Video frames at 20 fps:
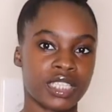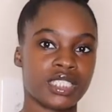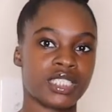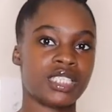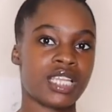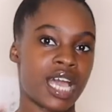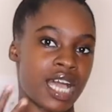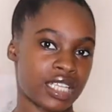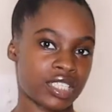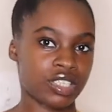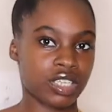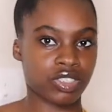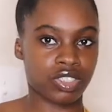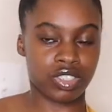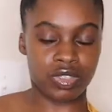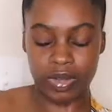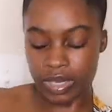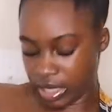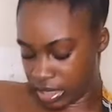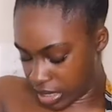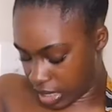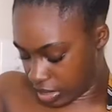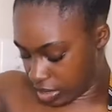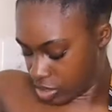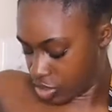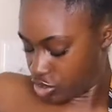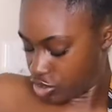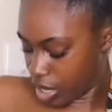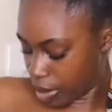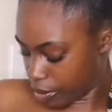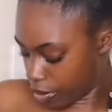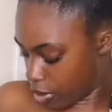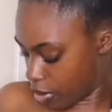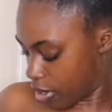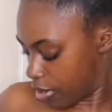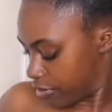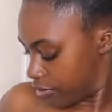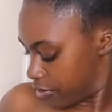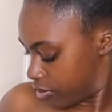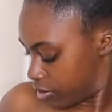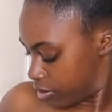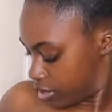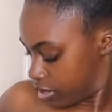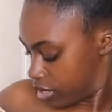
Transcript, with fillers: It's not, so I just go ahead and take the strap off